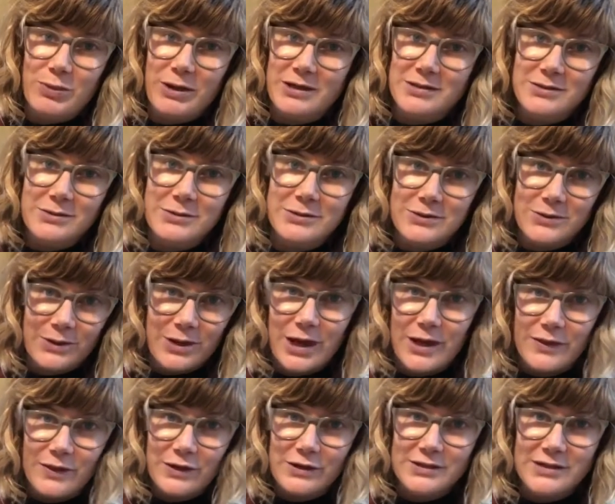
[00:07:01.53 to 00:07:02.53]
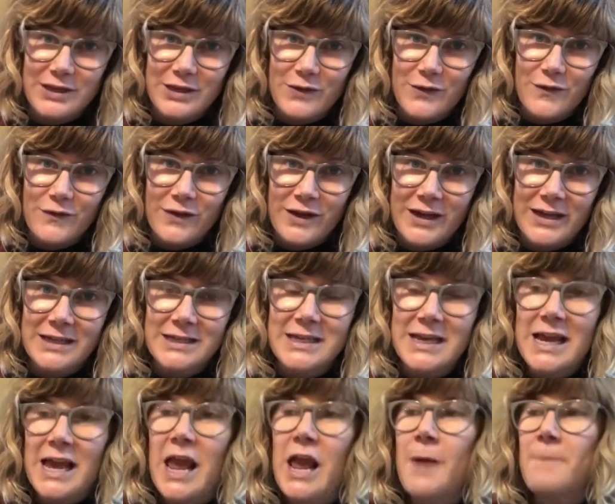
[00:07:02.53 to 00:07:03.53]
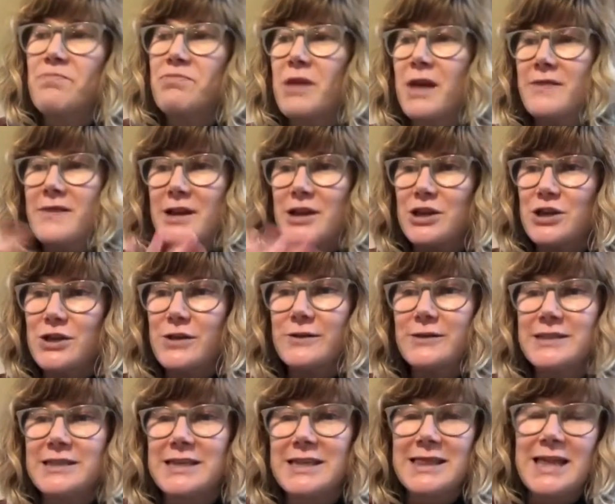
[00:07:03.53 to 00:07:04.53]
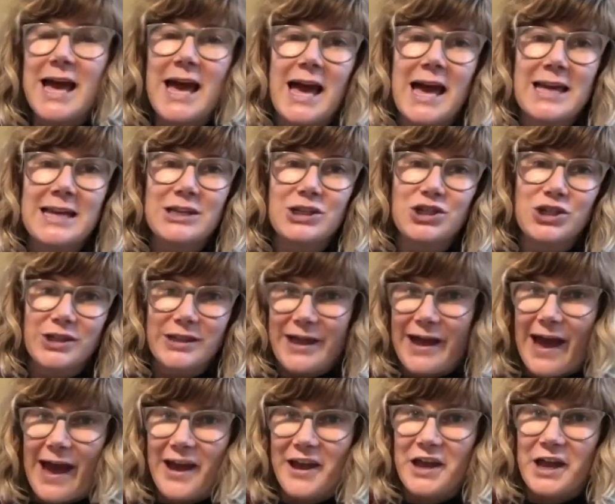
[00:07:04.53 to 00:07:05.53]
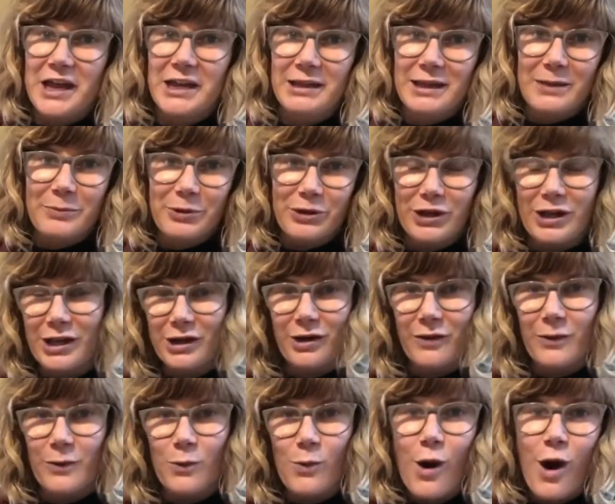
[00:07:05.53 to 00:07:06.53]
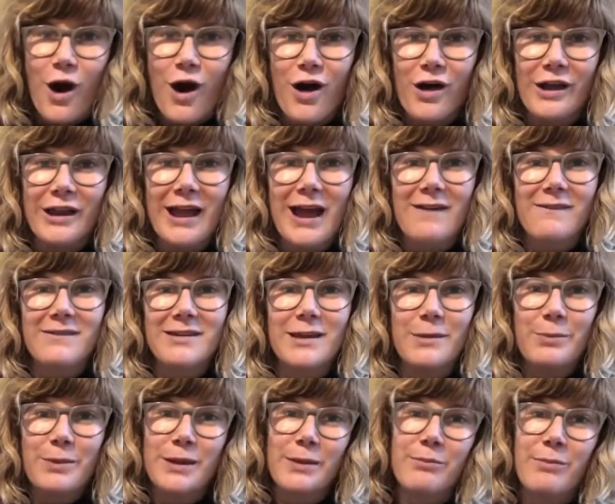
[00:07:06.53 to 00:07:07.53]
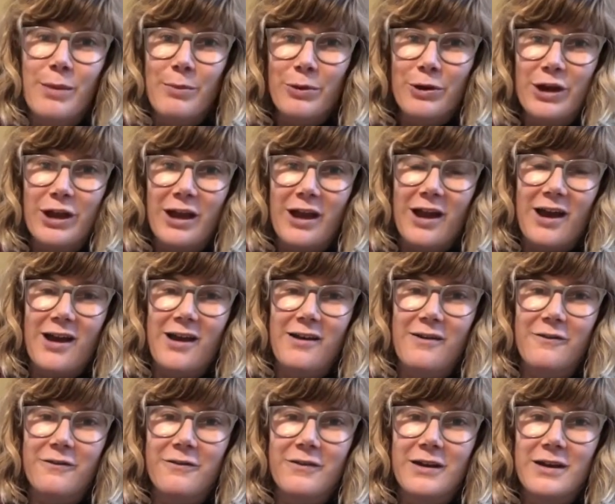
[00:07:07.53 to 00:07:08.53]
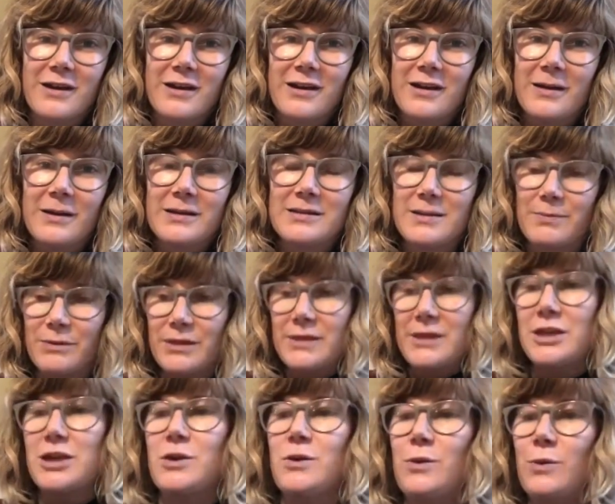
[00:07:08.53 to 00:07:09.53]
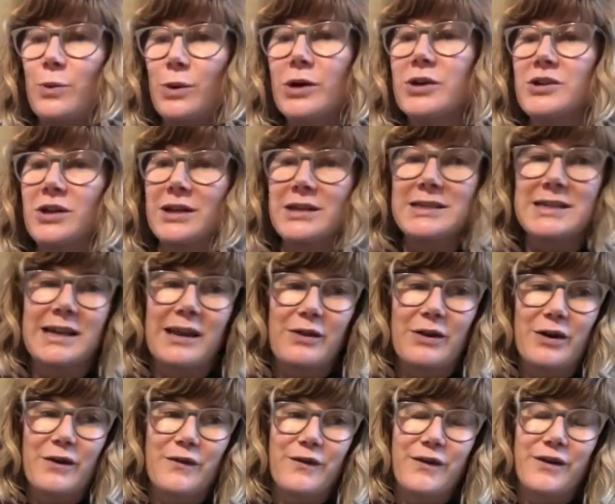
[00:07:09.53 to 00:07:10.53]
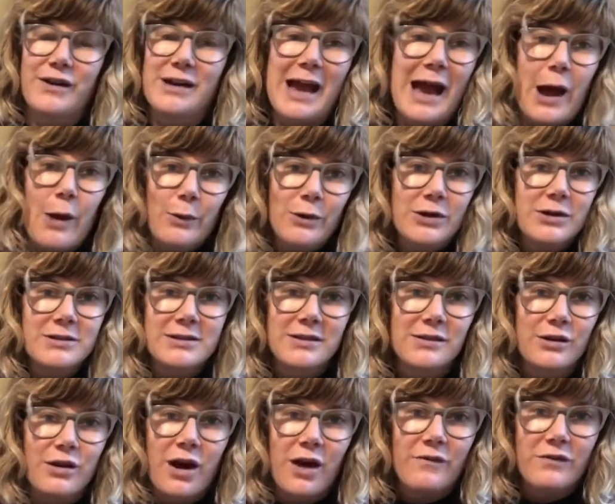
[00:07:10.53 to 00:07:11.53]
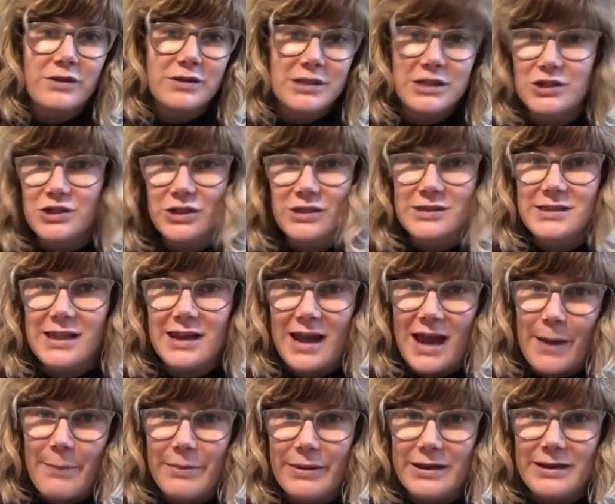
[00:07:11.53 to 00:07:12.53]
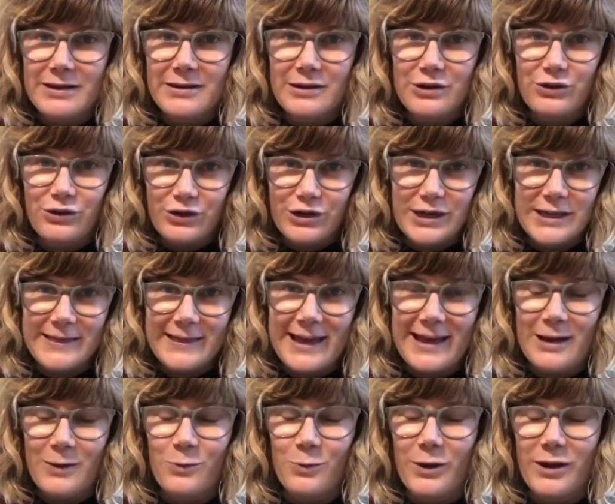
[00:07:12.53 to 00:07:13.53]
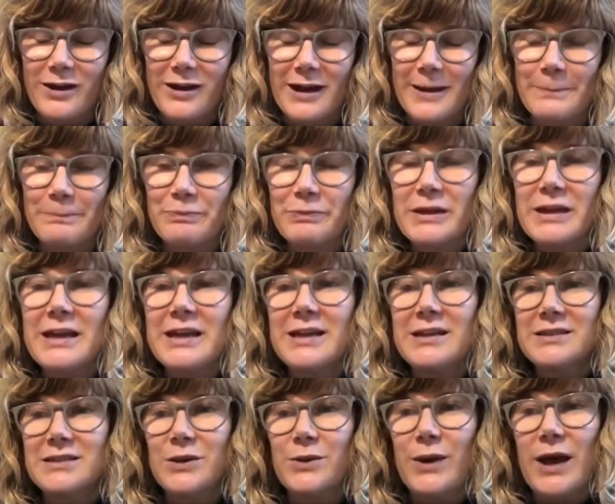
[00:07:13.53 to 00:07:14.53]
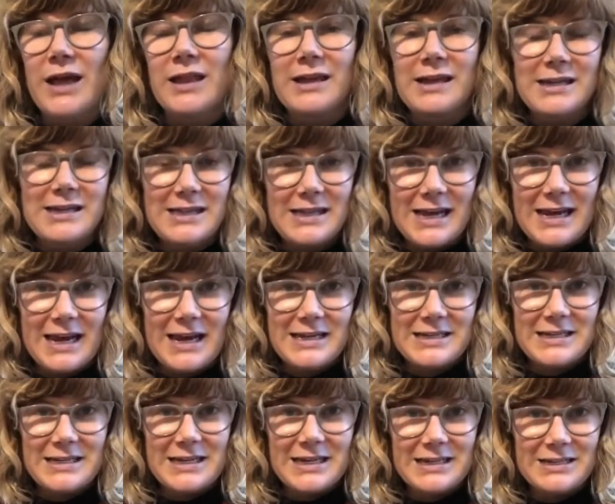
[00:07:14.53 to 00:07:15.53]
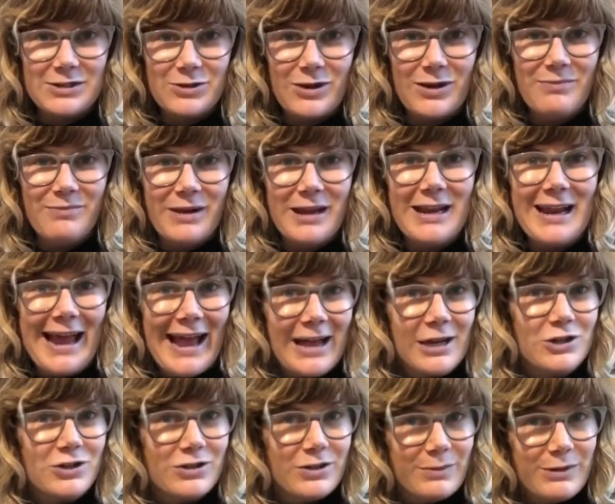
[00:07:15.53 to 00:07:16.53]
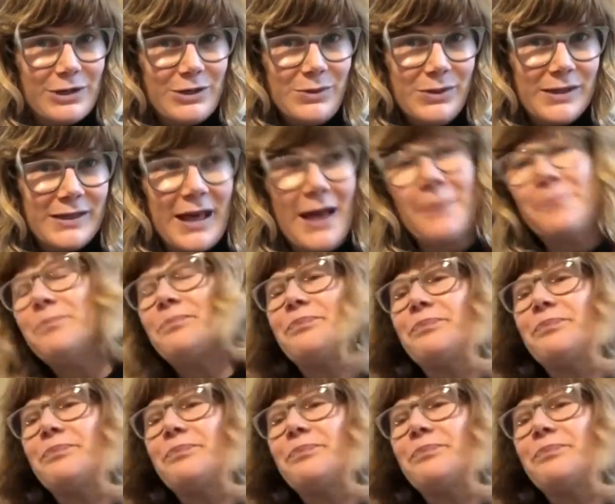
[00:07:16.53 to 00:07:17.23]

puzzles or others that you find and then using that shellac and like putting it on the wall and having it be a memory of something that you worked on together for hours and the conversations that happened during that and whatnot. So I liked that idea. So I might actually be doing that.